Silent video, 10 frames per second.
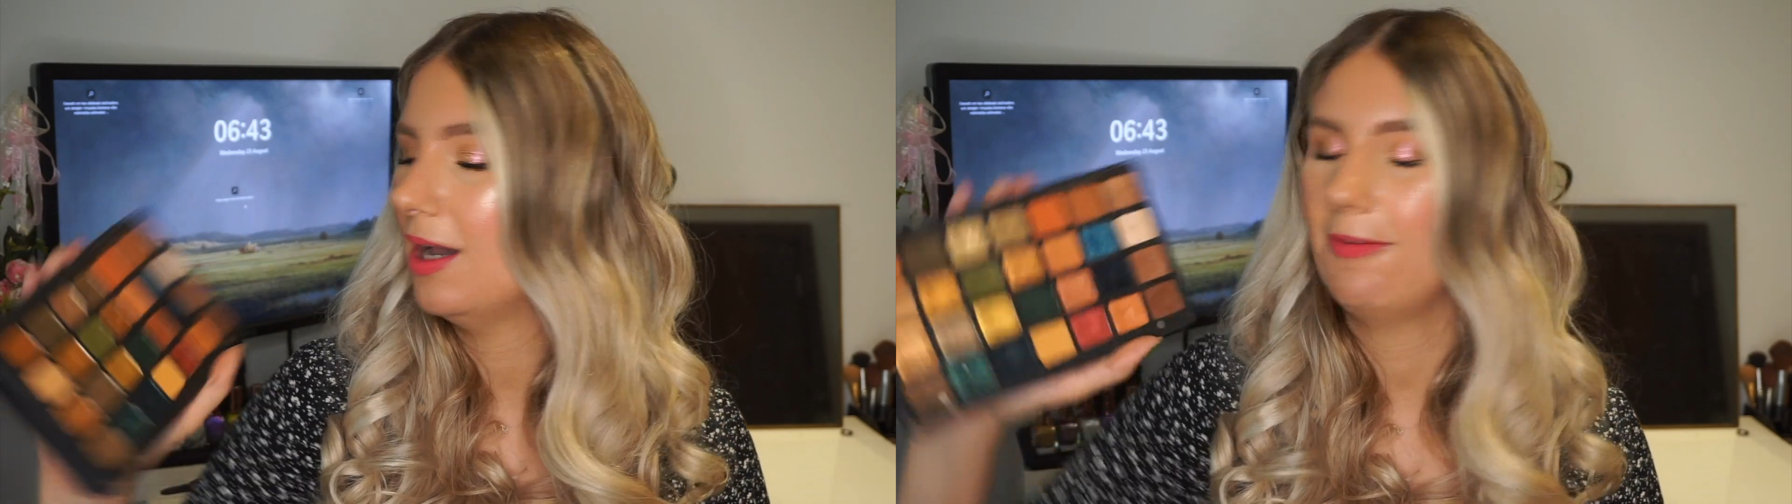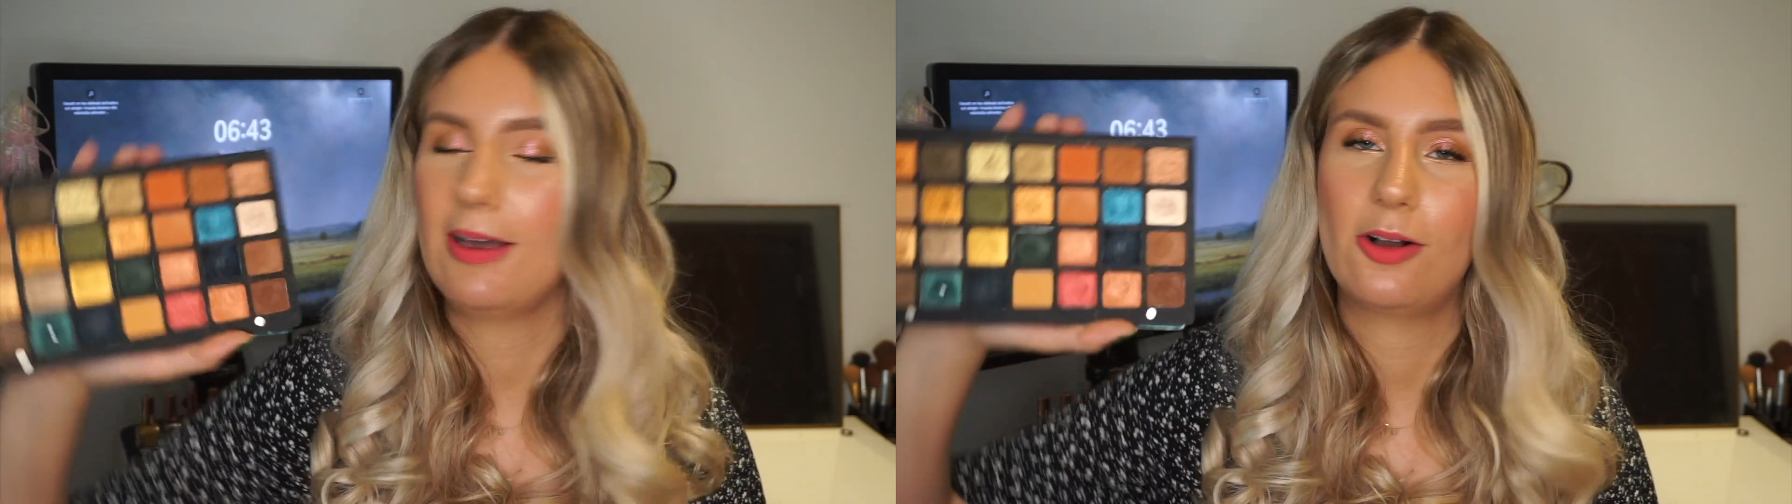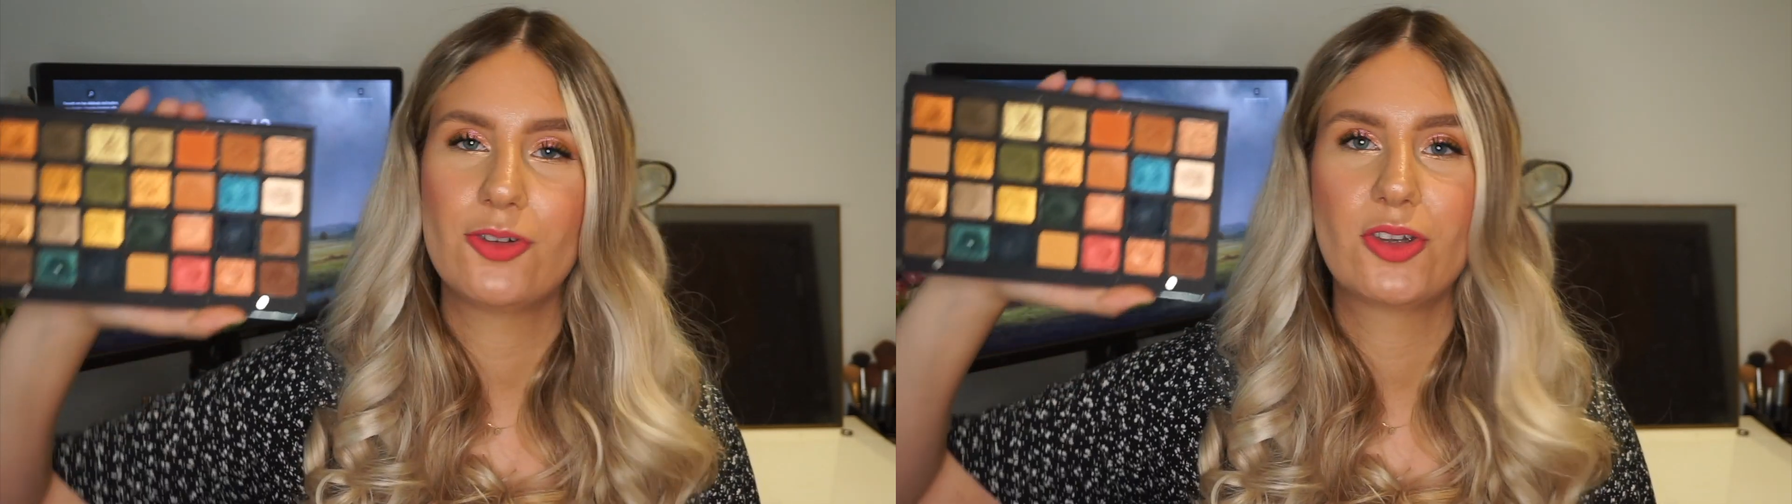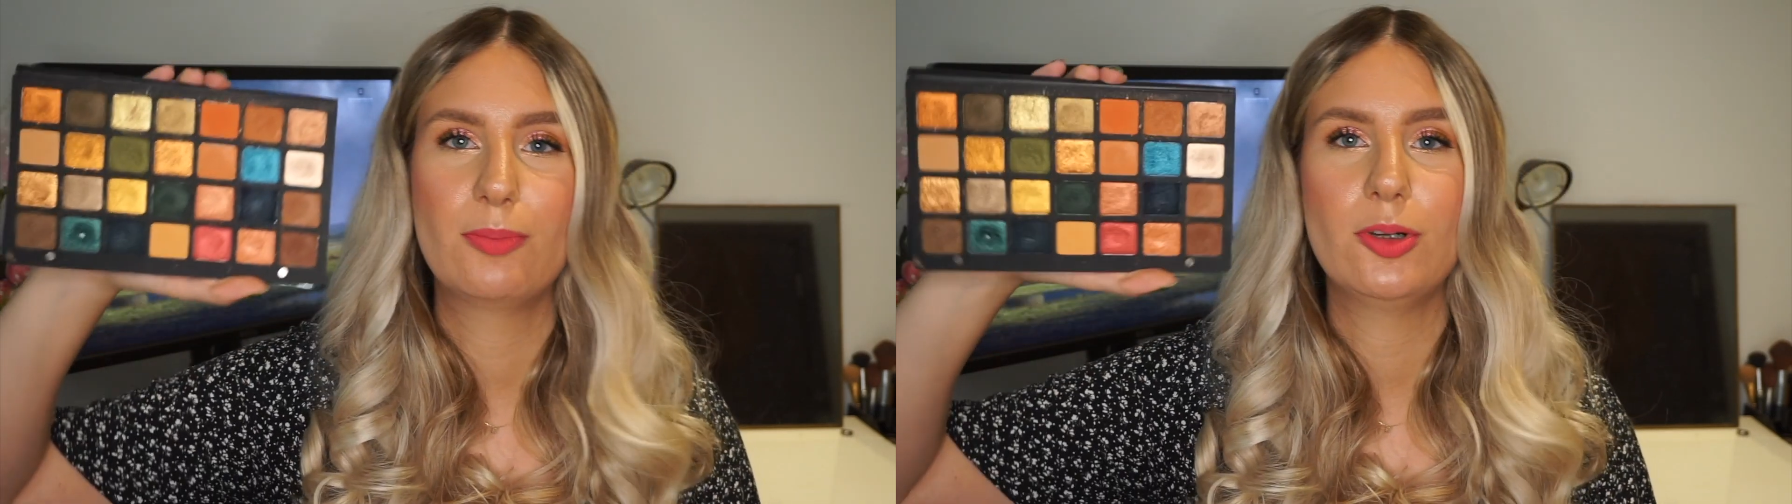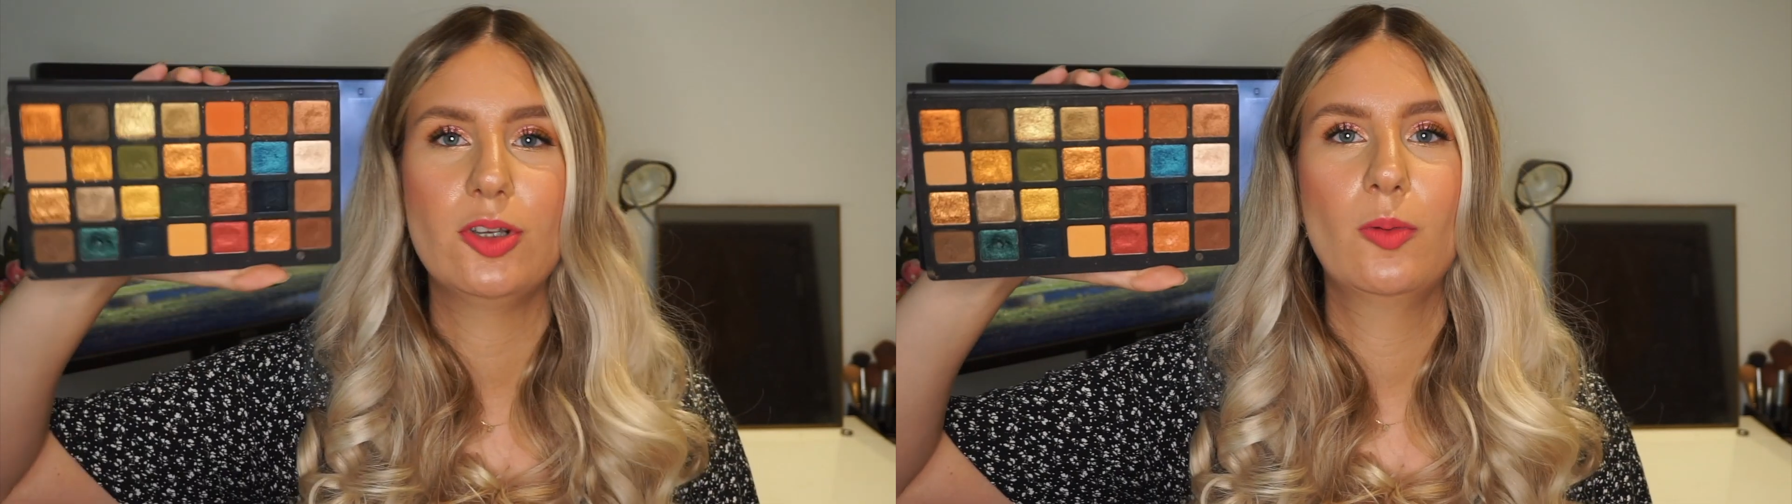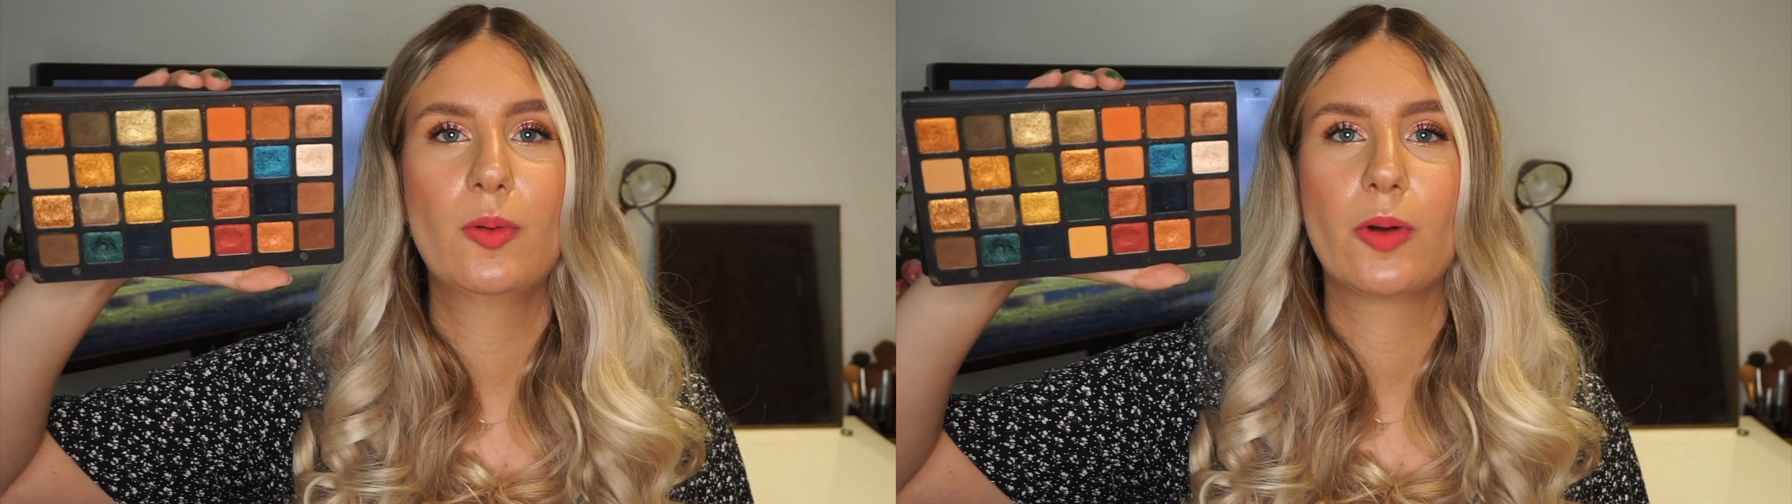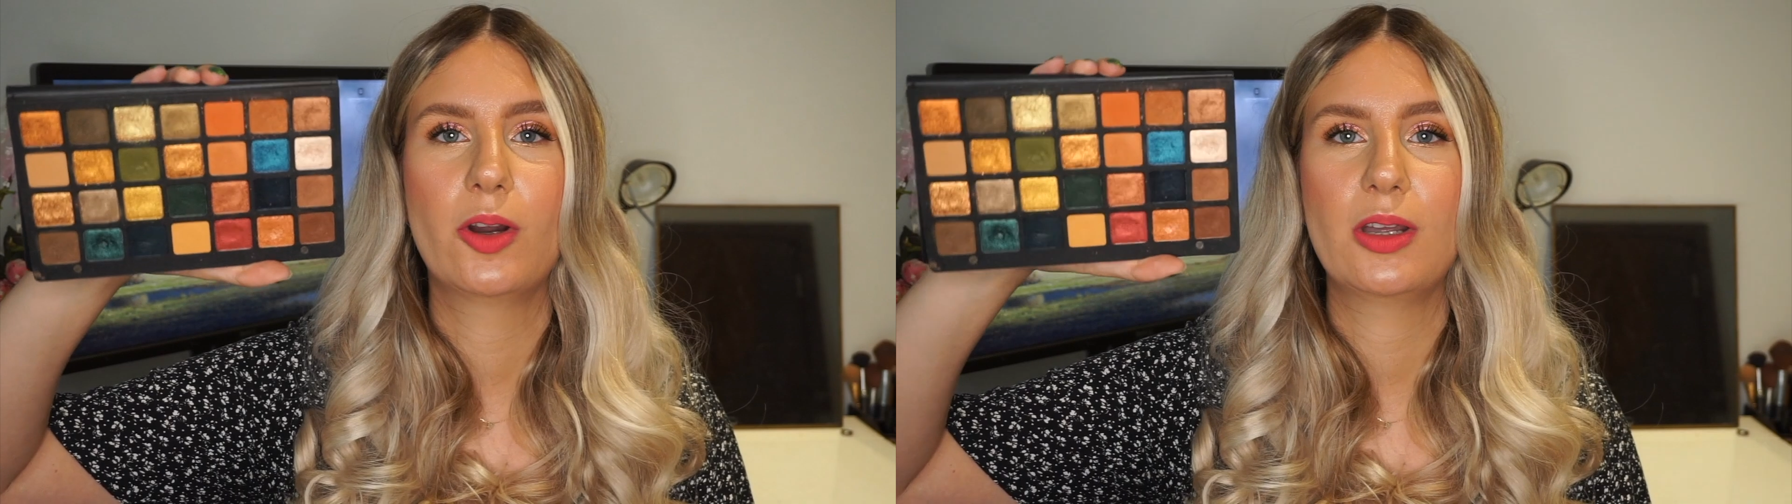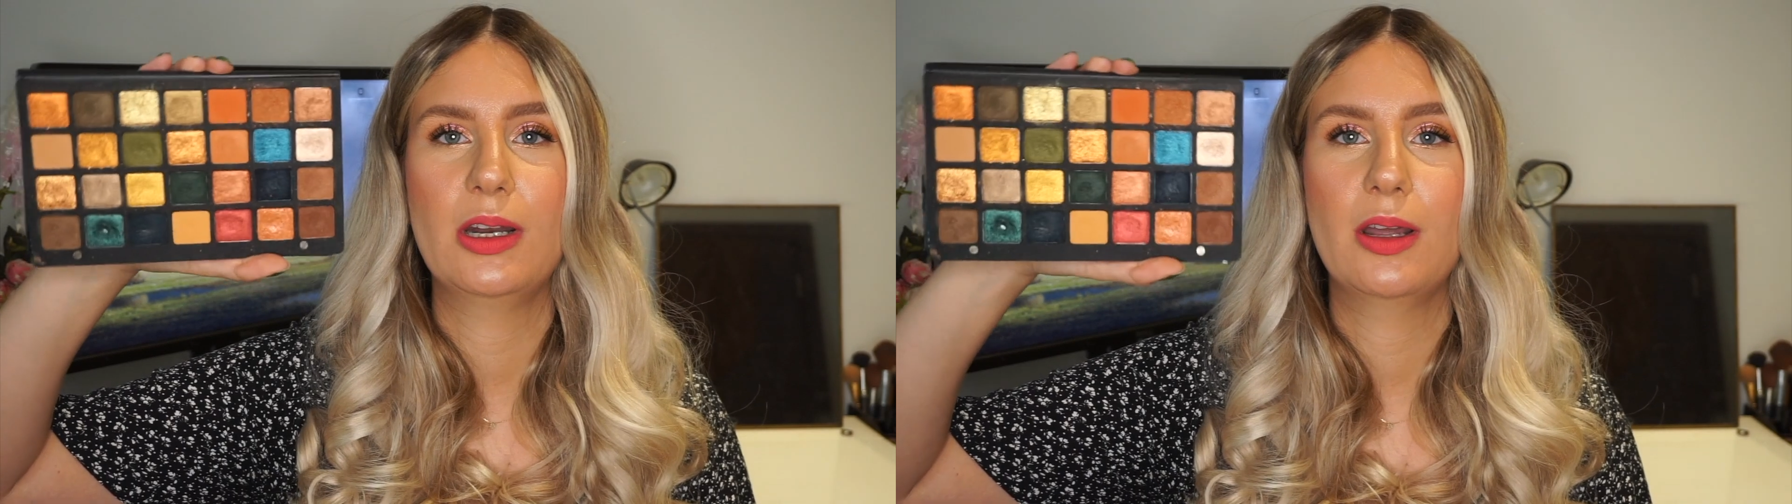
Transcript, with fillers: But like also the blue would work in